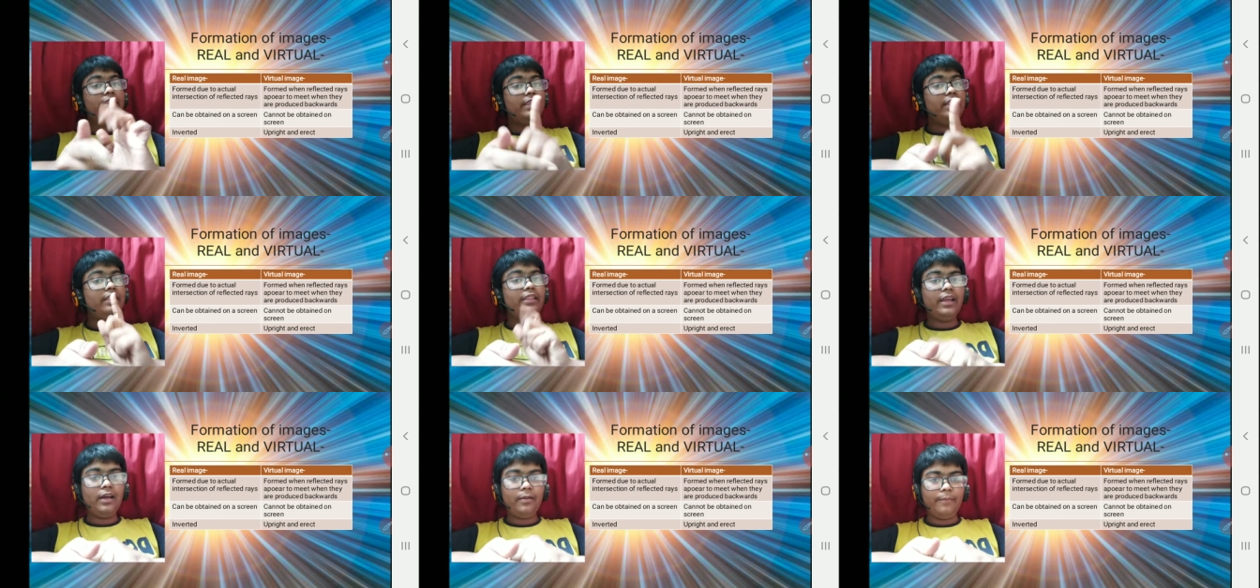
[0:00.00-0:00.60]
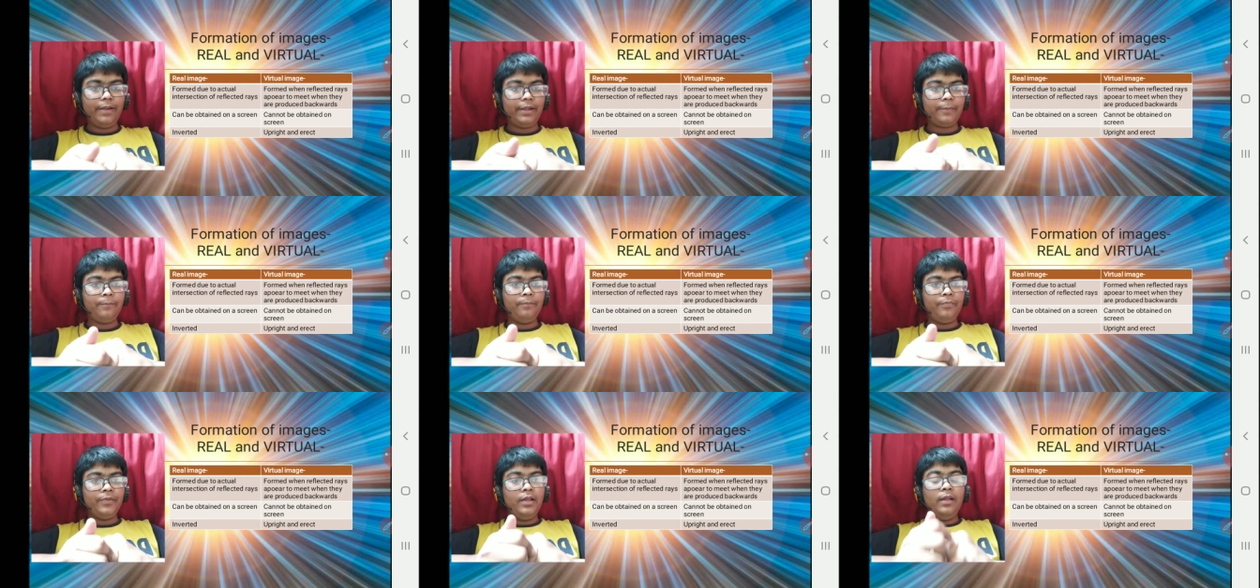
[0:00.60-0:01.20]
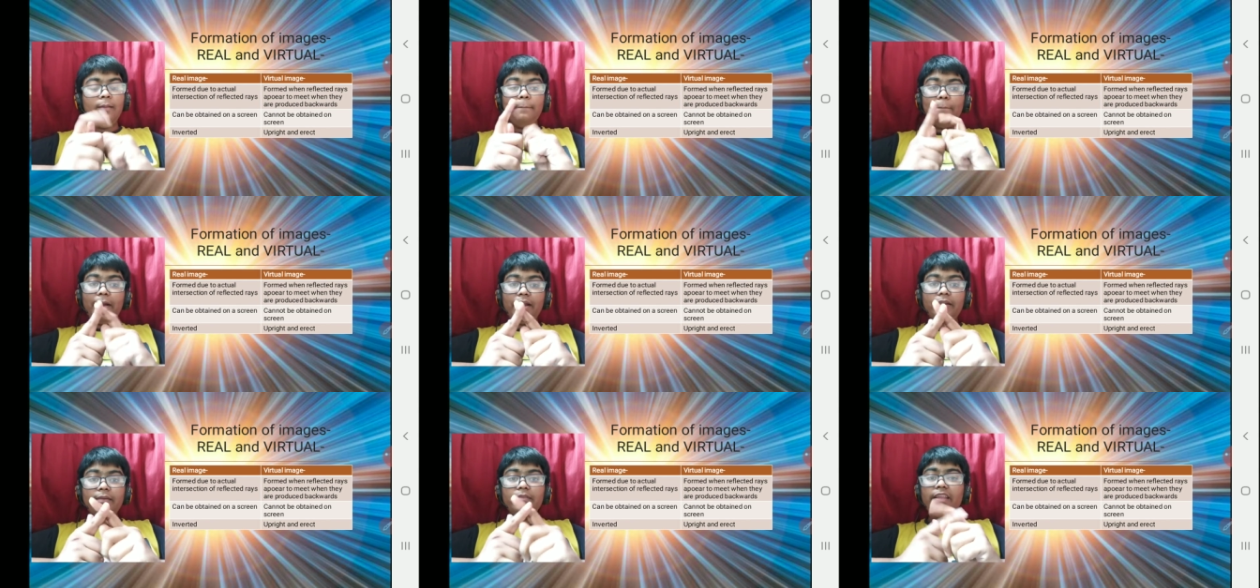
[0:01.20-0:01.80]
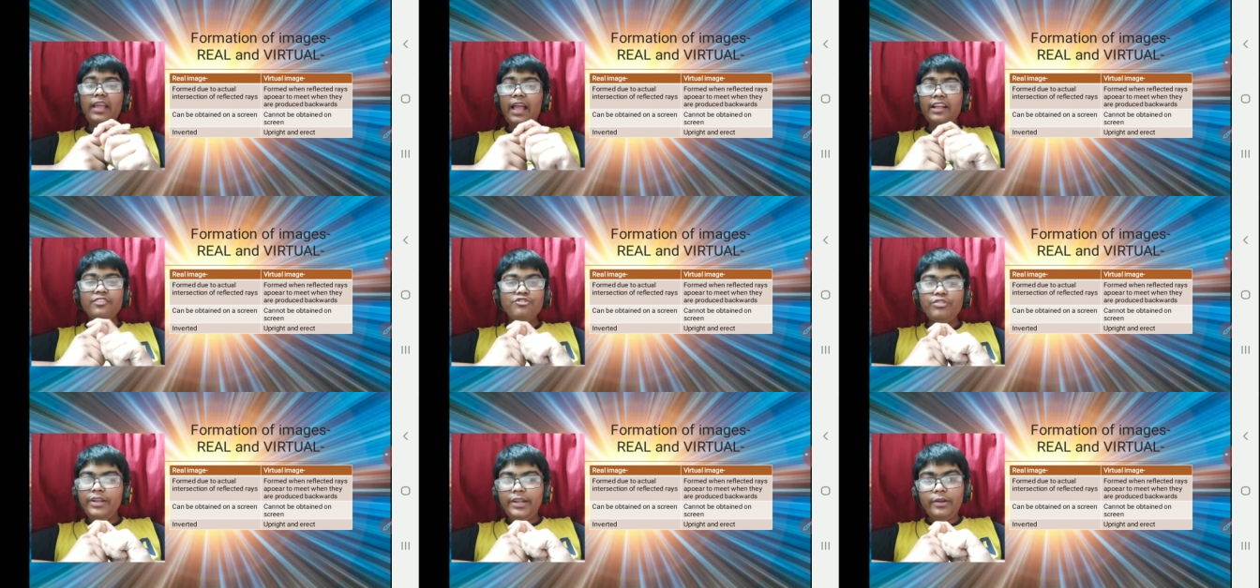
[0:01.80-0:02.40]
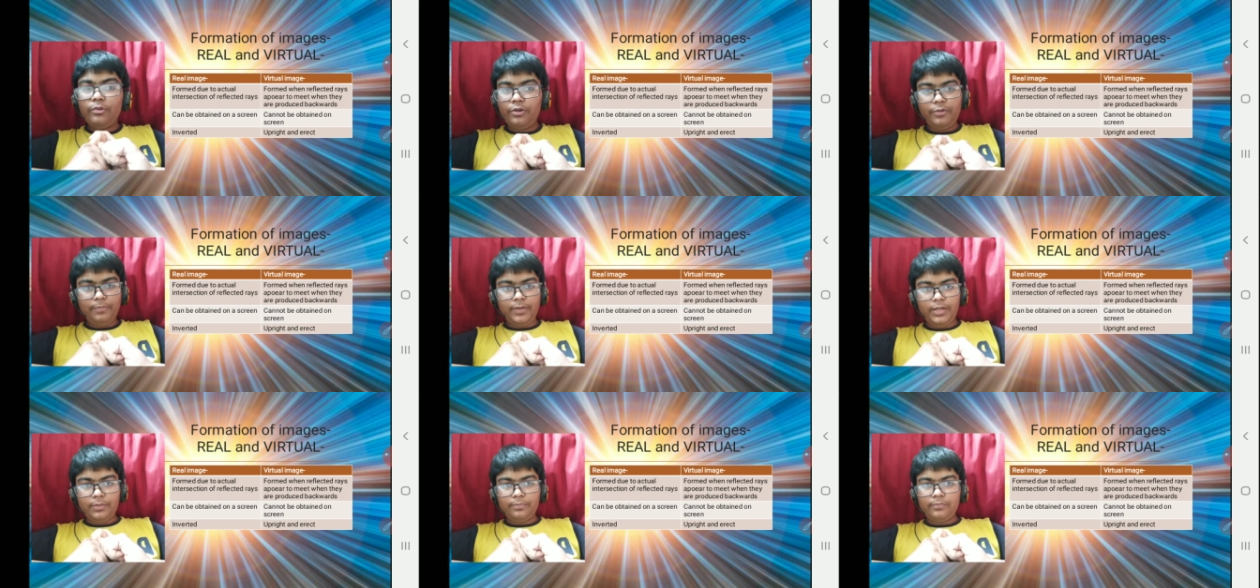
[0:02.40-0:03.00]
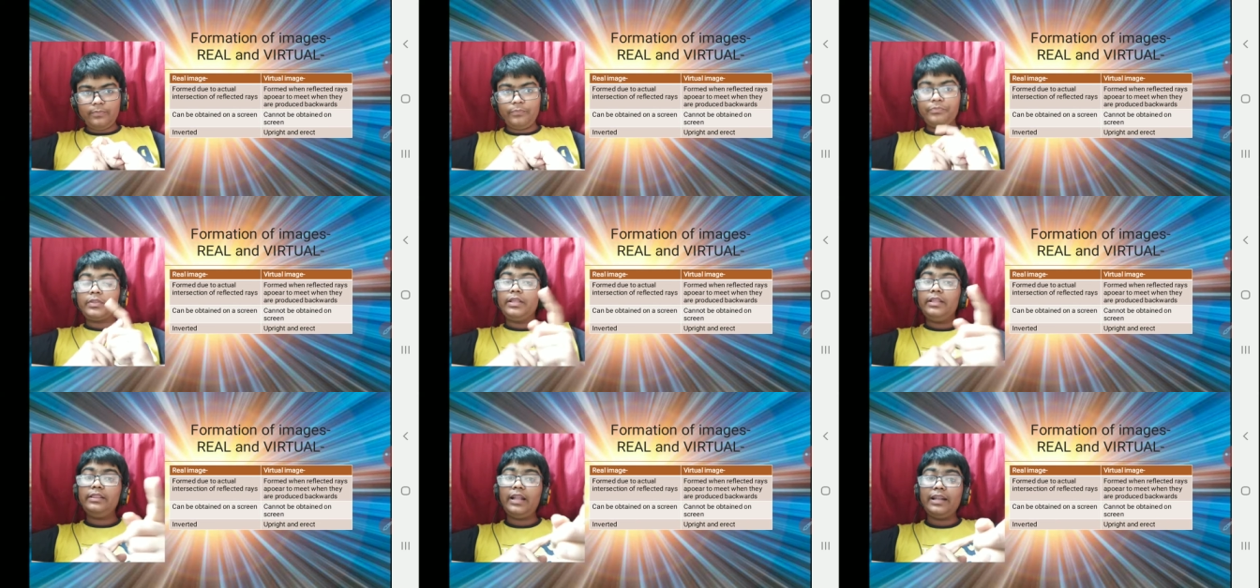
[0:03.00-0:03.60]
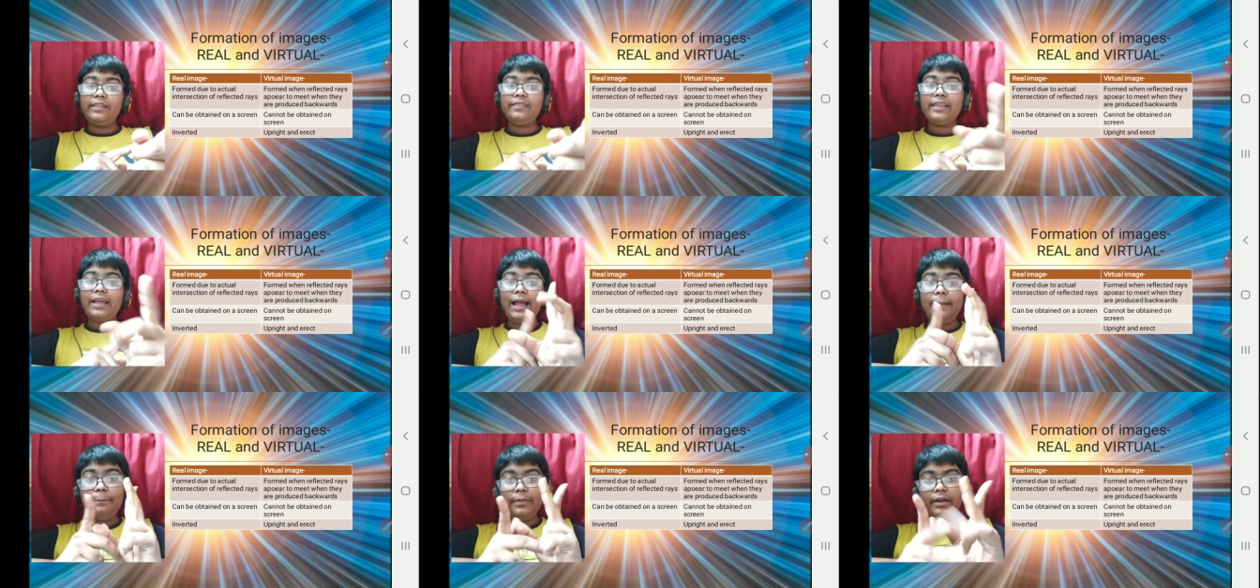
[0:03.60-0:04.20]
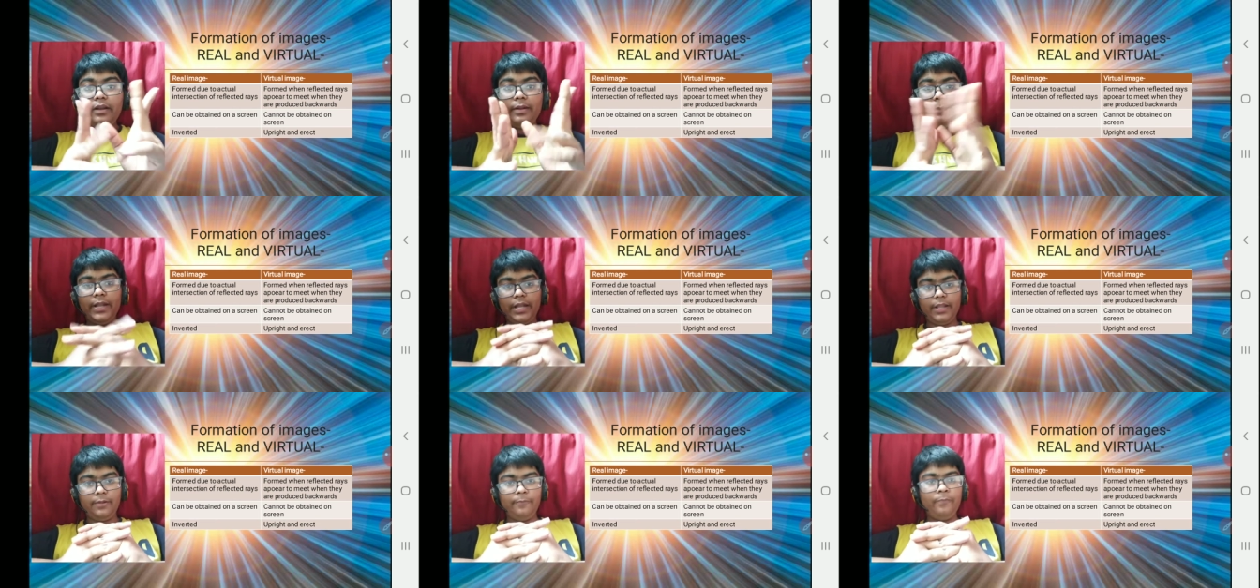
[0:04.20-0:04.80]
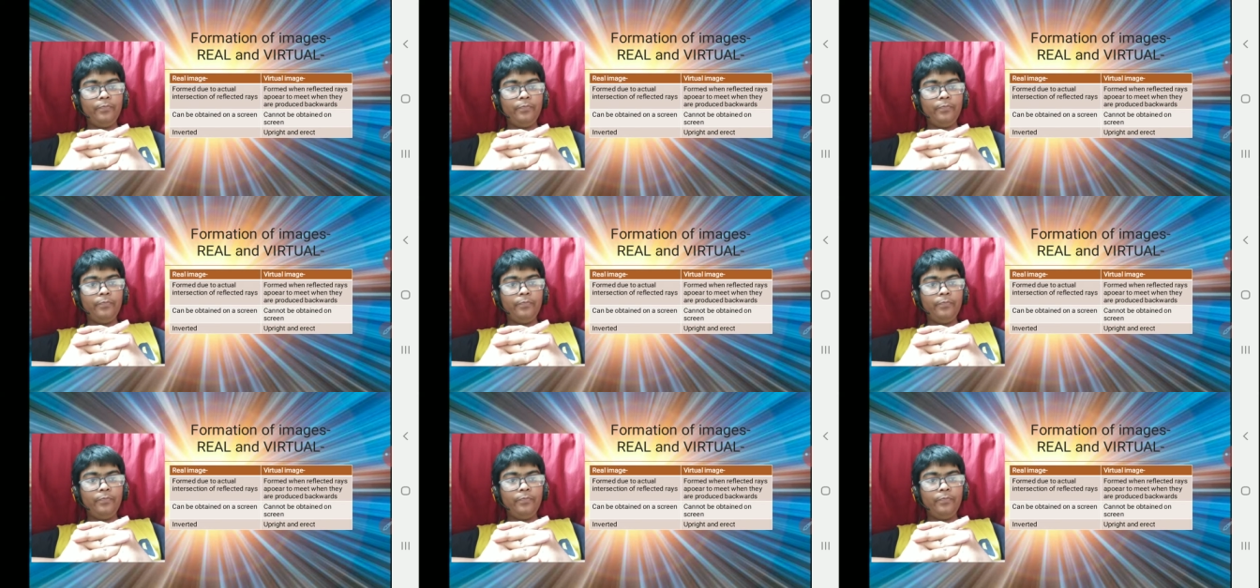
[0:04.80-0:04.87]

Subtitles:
they are met. But they actually don't meet. That is apparent meeting.